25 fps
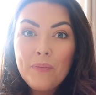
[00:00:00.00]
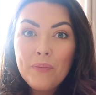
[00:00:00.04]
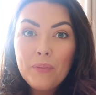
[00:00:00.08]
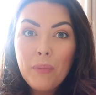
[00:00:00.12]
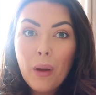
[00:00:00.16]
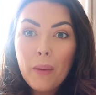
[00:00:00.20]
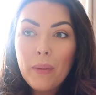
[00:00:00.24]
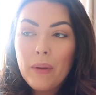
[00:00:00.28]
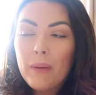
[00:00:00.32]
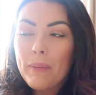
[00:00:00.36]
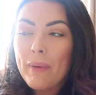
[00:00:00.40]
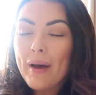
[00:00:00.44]

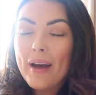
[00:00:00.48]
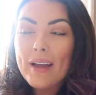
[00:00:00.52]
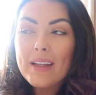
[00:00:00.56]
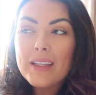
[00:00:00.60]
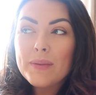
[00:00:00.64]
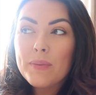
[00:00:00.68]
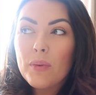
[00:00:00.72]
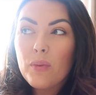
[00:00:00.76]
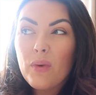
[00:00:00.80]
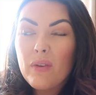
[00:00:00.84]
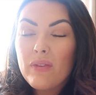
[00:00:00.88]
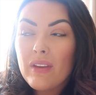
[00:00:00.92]
puppy
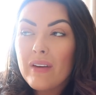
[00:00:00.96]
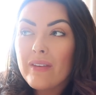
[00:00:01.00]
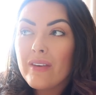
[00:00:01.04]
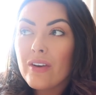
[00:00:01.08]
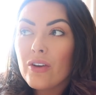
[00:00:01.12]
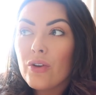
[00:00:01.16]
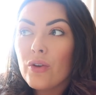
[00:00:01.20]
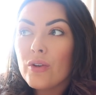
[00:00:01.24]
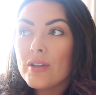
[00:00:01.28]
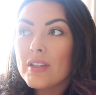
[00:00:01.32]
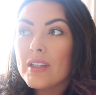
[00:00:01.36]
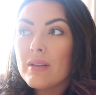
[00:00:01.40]
pads but we've never
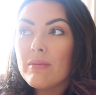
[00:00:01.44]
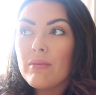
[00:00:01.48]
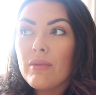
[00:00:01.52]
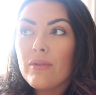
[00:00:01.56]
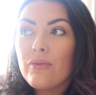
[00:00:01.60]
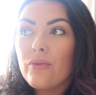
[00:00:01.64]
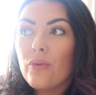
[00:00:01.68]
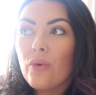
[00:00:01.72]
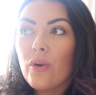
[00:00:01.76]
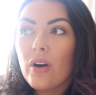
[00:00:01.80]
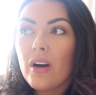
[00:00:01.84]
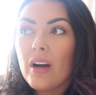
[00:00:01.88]
used them
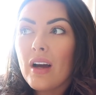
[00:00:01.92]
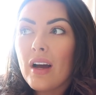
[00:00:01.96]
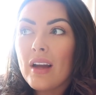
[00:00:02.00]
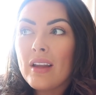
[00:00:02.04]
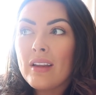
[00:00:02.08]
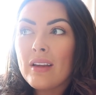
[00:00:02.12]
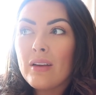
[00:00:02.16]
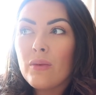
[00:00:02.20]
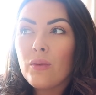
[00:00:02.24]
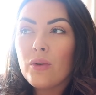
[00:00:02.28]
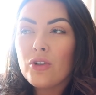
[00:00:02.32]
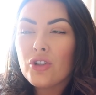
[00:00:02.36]
before
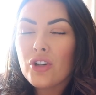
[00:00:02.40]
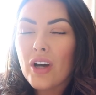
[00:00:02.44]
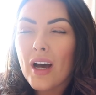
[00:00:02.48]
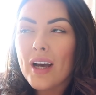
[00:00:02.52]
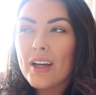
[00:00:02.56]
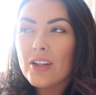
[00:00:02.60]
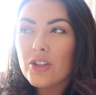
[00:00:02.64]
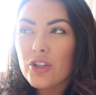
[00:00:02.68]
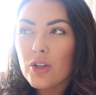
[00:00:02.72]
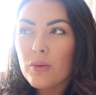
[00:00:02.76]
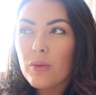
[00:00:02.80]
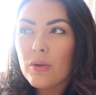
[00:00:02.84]
and we
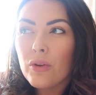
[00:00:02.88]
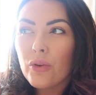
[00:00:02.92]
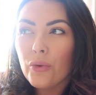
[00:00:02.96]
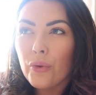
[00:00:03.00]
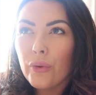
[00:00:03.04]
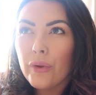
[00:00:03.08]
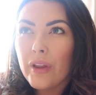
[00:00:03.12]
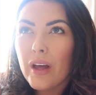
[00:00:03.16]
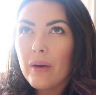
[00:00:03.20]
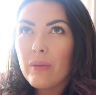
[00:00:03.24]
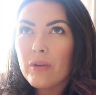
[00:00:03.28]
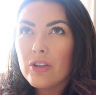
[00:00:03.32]
tried to with
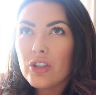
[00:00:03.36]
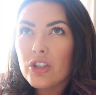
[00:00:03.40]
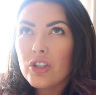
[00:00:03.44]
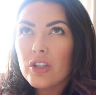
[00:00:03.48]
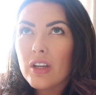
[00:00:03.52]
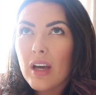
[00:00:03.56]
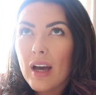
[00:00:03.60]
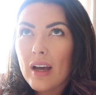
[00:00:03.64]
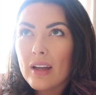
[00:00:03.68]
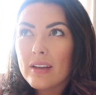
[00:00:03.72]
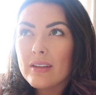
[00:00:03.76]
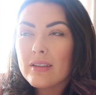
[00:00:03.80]
Lola when
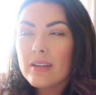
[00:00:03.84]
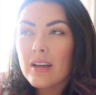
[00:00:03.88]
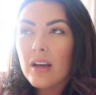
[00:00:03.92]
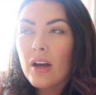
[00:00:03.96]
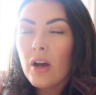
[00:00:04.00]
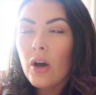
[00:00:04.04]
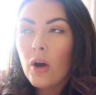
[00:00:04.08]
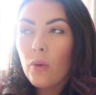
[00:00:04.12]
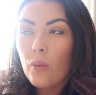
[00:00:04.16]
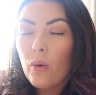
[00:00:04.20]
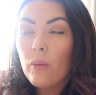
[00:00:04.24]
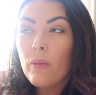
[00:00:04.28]
she had
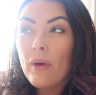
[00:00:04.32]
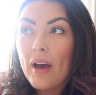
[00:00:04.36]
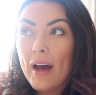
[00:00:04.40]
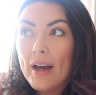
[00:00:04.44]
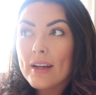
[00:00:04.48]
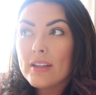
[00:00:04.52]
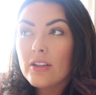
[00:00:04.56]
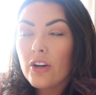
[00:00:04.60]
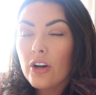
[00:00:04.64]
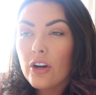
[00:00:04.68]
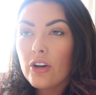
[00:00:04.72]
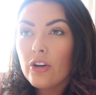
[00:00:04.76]
when we
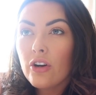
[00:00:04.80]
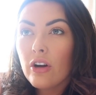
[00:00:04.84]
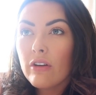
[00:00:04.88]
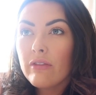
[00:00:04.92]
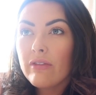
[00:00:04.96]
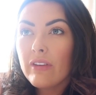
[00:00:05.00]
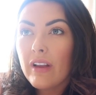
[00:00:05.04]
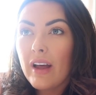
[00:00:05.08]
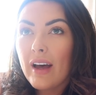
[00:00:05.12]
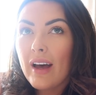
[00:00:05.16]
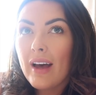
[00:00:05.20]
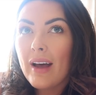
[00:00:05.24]
had her in our
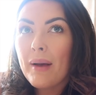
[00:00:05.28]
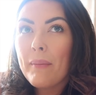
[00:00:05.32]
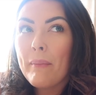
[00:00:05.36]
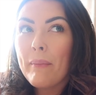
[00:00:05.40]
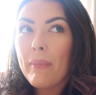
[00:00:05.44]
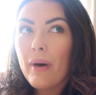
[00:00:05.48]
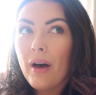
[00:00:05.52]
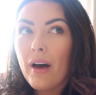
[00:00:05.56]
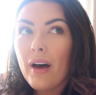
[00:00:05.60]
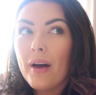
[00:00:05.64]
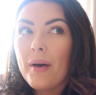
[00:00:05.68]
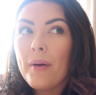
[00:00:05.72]
flat
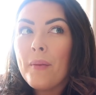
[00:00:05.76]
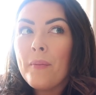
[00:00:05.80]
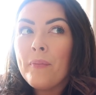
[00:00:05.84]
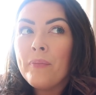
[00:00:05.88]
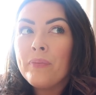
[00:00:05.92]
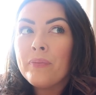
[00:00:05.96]
but